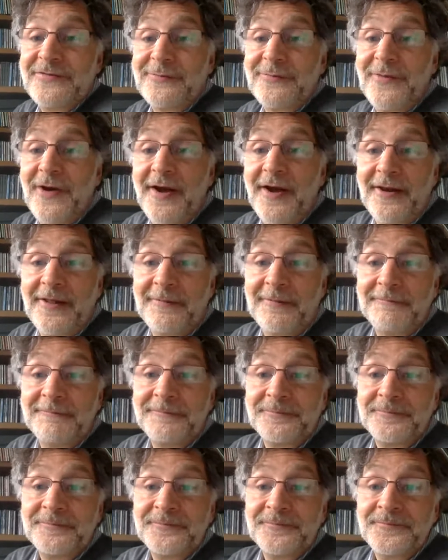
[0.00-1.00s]
of the model.
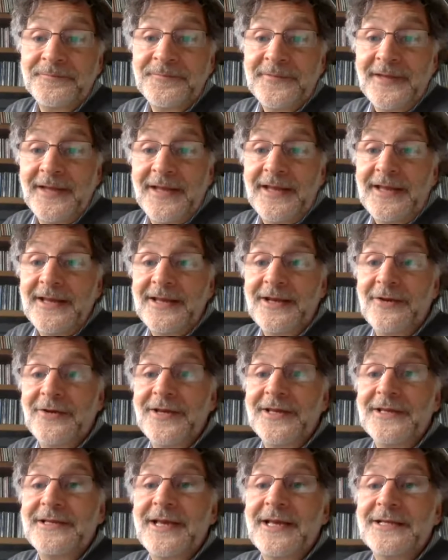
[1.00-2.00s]
You know,
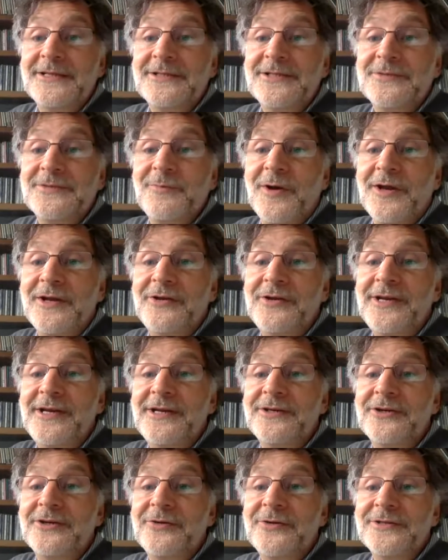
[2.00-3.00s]
it, it's what you need
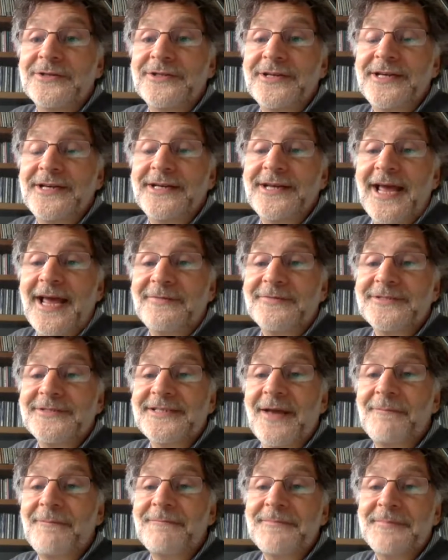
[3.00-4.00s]
to do is you need to have
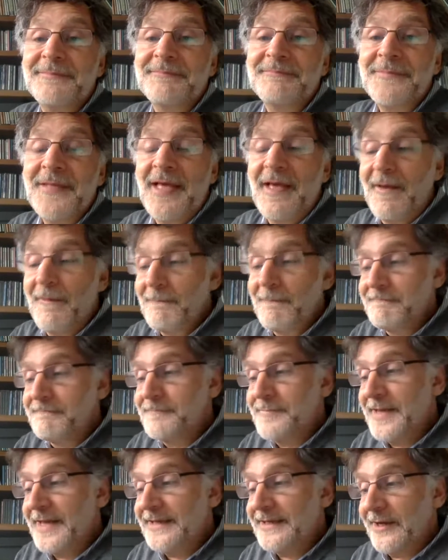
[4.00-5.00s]
some
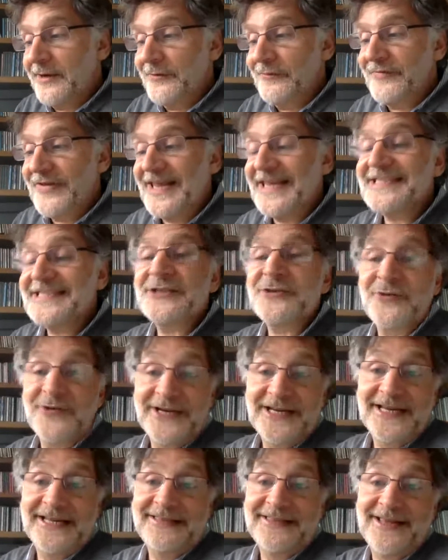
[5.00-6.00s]
bit of
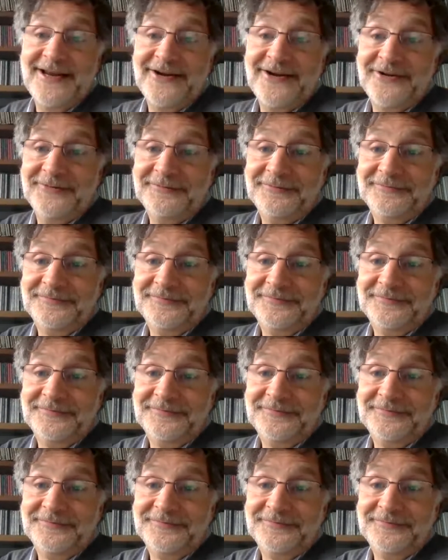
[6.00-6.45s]
history in there.